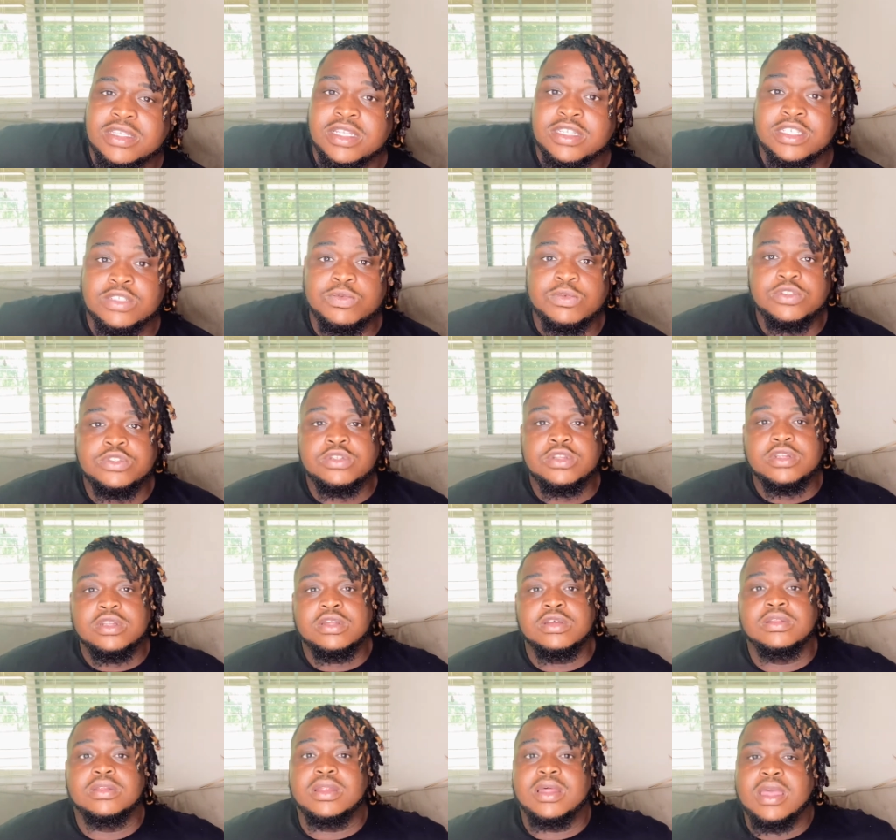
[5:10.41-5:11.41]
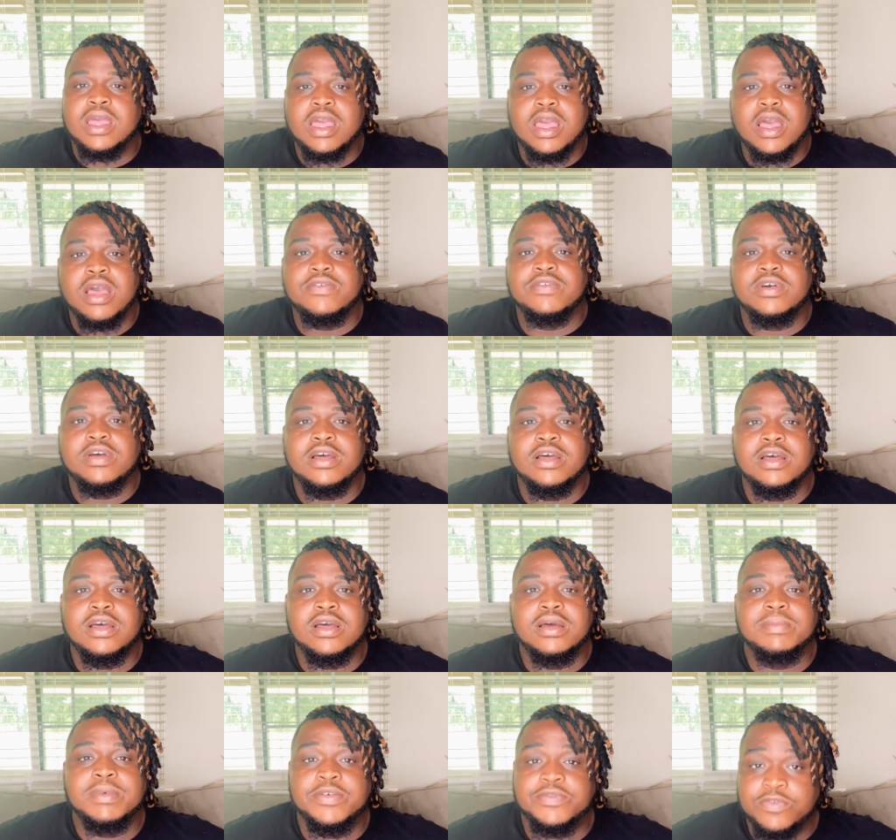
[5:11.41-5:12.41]
I just want you to know that I have
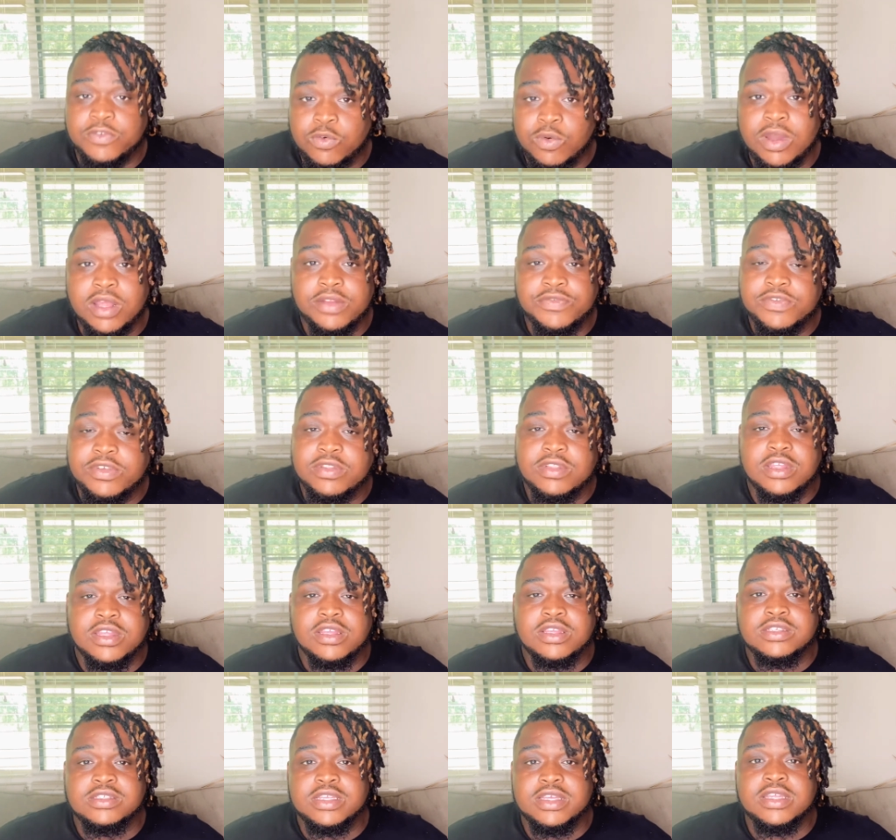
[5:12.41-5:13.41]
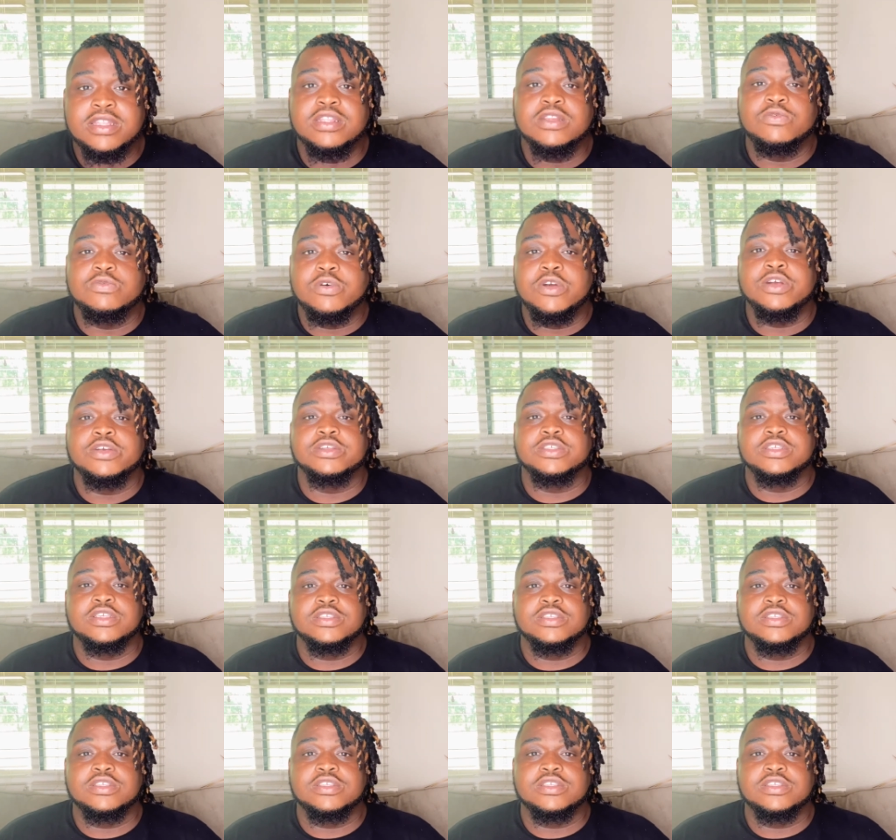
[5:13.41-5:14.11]
um, quite a few things in the works.